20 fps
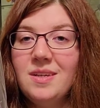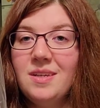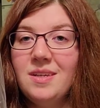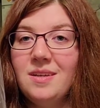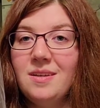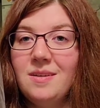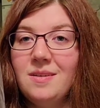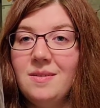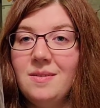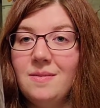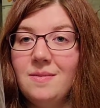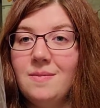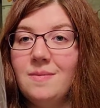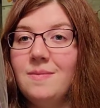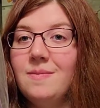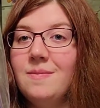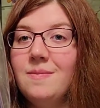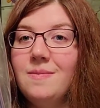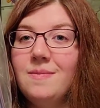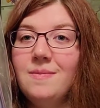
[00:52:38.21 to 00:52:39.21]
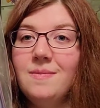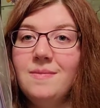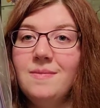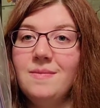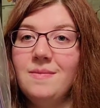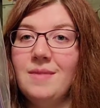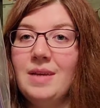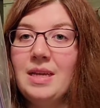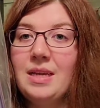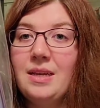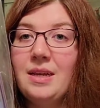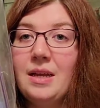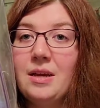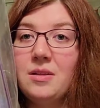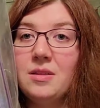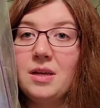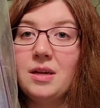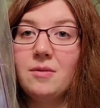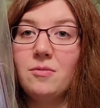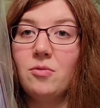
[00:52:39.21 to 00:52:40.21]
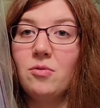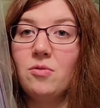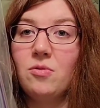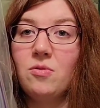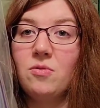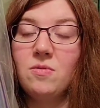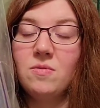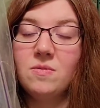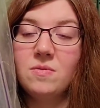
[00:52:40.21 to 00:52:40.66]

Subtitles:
He nailed that role.